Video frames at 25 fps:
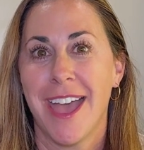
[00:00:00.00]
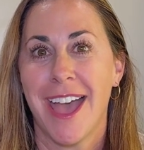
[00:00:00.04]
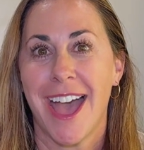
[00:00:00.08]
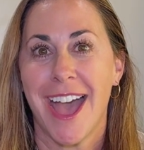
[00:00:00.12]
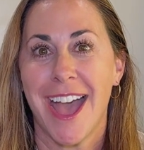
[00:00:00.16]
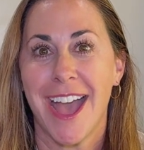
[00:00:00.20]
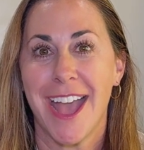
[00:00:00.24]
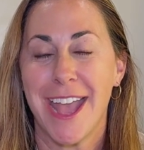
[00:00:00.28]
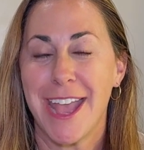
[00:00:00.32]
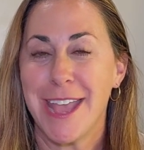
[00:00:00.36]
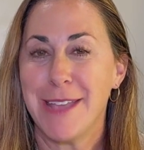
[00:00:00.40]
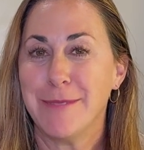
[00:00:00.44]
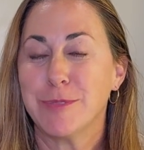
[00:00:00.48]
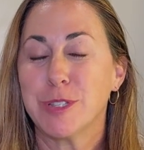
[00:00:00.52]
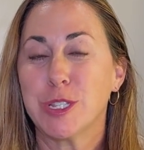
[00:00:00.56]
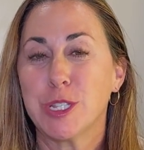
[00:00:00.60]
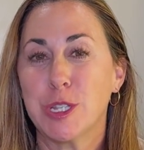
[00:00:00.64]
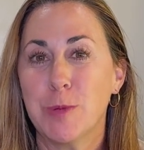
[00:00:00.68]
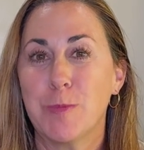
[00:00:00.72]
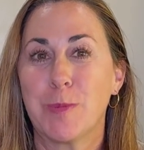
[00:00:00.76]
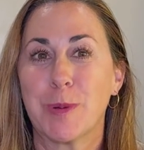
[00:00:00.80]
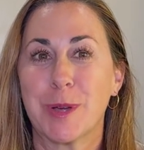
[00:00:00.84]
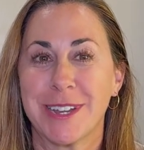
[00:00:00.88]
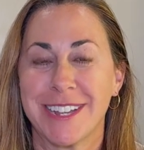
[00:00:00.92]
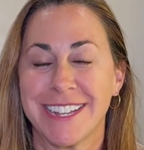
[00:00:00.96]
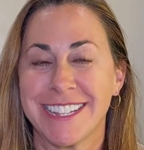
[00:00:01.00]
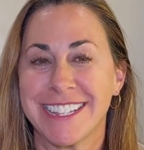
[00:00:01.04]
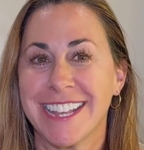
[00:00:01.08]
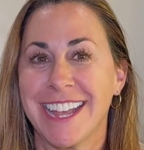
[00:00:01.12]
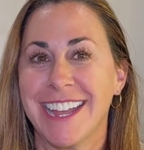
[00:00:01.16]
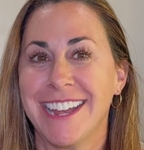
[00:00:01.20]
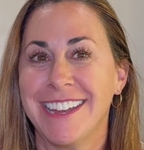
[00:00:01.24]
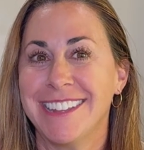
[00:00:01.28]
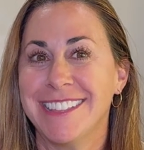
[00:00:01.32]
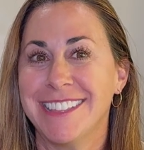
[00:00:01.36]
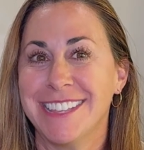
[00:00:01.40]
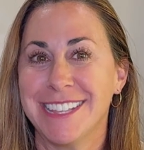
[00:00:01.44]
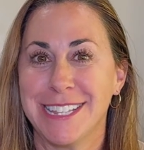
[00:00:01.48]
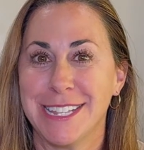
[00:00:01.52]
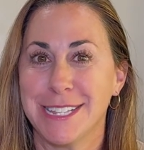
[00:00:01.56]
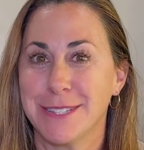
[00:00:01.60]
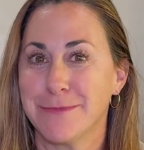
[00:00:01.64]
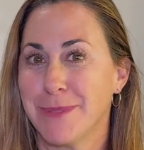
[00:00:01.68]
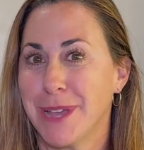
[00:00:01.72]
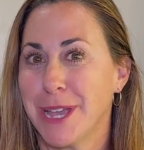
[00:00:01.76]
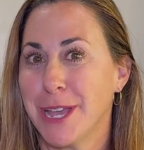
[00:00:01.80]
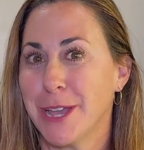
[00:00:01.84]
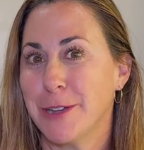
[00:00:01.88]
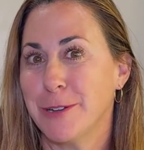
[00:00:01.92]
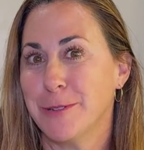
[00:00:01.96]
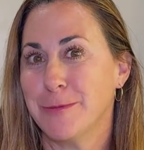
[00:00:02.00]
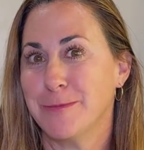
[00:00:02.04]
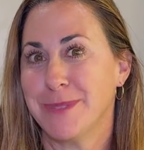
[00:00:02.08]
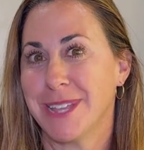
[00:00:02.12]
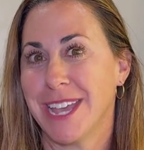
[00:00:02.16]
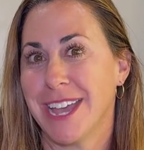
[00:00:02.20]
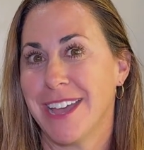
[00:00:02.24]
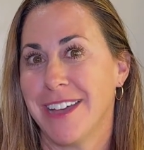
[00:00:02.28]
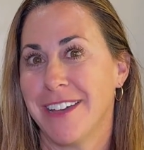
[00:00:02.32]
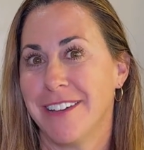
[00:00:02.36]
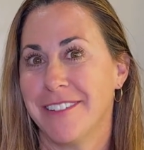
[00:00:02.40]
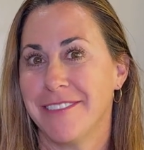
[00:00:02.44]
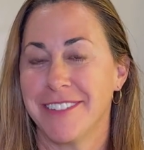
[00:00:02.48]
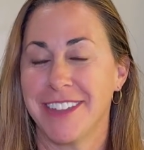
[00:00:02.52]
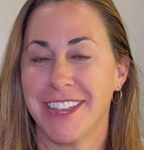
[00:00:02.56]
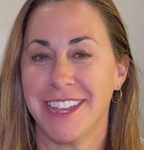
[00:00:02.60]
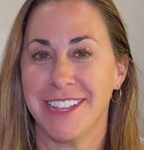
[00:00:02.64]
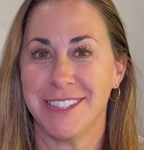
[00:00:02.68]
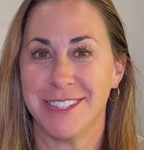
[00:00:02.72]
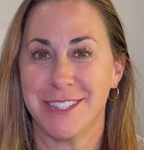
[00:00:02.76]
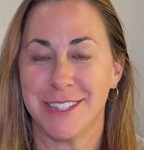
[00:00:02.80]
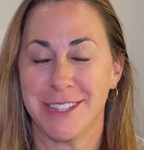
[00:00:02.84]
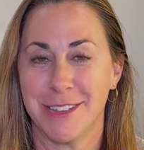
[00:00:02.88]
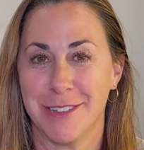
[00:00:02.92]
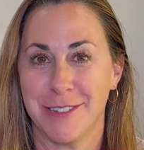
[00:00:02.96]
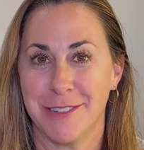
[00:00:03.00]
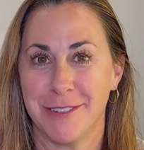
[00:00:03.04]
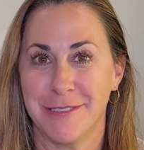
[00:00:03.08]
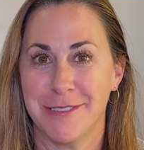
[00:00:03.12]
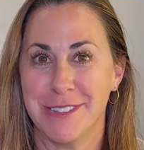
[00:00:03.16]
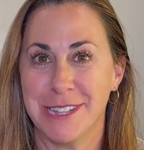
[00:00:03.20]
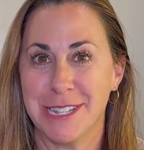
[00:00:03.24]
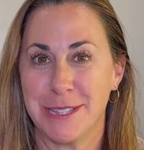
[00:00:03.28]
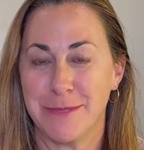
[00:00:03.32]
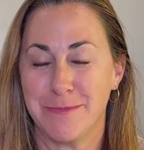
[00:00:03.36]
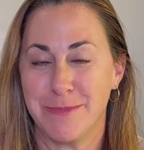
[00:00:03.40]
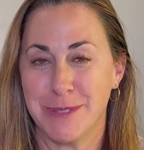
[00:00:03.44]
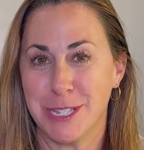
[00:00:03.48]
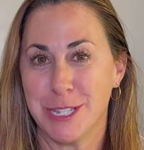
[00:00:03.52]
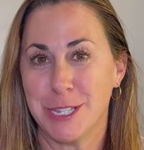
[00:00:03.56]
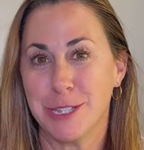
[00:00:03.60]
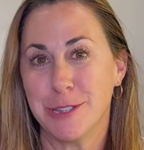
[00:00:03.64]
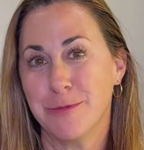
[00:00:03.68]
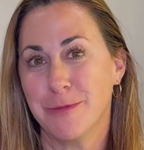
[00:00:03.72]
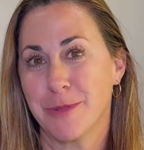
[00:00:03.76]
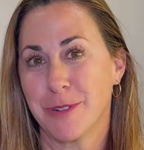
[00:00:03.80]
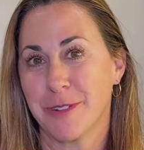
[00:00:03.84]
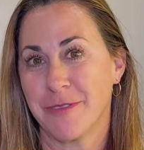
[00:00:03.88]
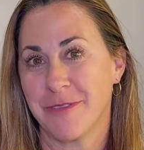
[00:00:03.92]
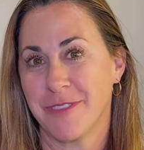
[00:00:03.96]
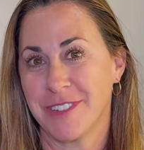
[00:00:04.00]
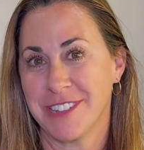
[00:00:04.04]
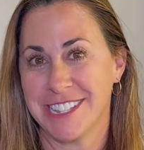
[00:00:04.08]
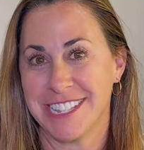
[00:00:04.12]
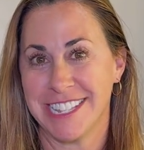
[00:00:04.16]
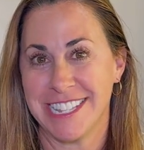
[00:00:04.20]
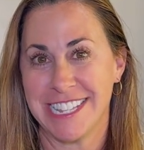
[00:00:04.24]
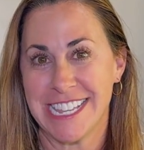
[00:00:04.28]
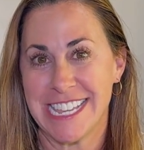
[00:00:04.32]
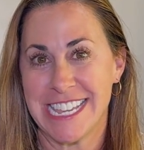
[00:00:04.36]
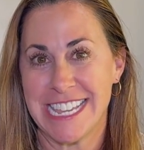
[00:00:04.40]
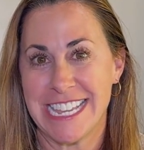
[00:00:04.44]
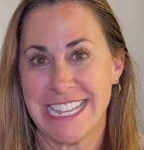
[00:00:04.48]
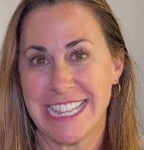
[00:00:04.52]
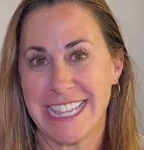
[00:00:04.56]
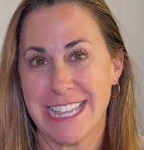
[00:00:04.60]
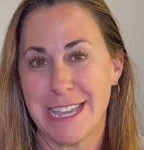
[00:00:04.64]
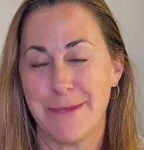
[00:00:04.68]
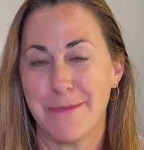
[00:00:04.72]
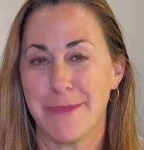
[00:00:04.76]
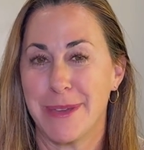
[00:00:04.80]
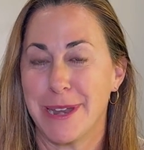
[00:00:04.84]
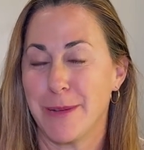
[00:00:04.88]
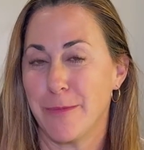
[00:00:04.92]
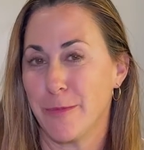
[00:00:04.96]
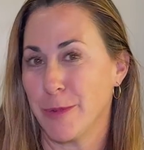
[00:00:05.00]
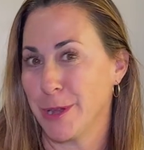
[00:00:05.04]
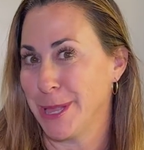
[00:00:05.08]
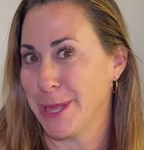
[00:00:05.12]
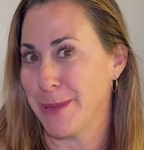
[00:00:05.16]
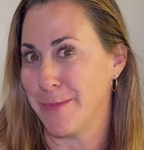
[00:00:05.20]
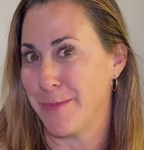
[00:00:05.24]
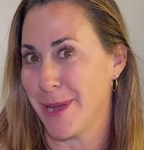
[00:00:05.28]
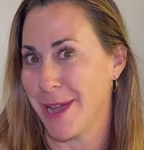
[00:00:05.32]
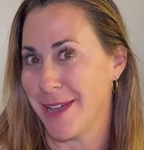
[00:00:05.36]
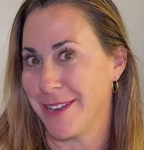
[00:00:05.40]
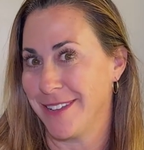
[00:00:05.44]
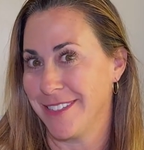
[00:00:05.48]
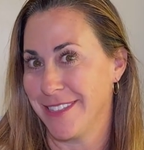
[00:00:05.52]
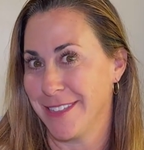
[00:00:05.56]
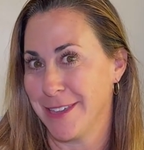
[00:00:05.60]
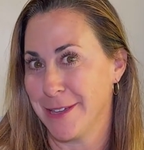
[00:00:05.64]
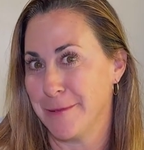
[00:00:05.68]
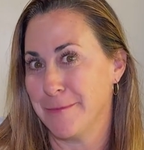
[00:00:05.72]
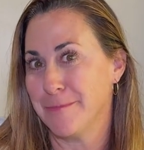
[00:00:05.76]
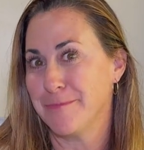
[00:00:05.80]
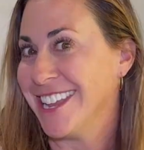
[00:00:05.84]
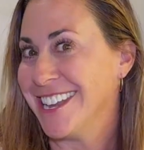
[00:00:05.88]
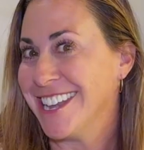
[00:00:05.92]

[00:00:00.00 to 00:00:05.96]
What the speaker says: I'm super excited. This is my hometown, and so it's been super fun seeing them, and I'm really proud of them.